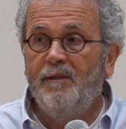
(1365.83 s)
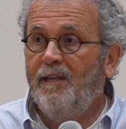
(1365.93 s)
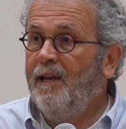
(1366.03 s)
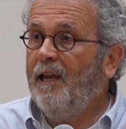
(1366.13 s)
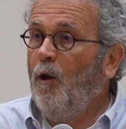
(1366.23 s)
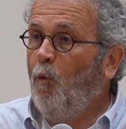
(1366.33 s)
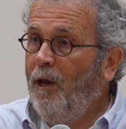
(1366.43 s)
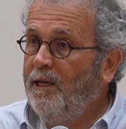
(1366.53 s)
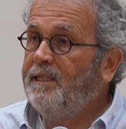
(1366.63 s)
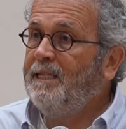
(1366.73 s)
take
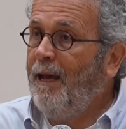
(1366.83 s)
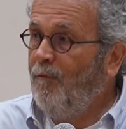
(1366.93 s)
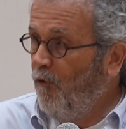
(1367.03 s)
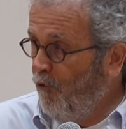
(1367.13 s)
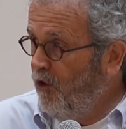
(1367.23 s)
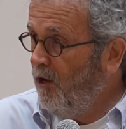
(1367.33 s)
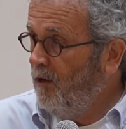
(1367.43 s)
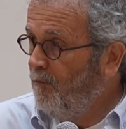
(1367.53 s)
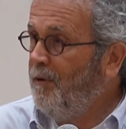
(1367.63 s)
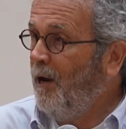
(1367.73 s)
away some of the
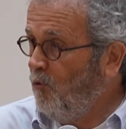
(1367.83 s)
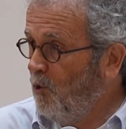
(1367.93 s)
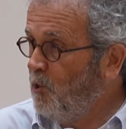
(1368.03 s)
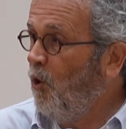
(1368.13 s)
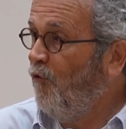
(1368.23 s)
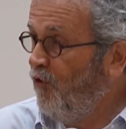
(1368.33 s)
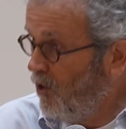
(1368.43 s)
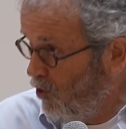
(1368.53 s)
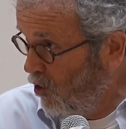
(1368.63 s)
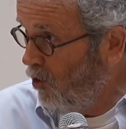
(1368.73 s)
powers of the
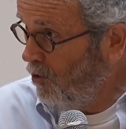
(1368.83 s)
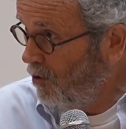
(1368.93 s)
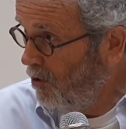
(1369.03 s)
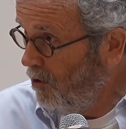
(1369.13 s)
court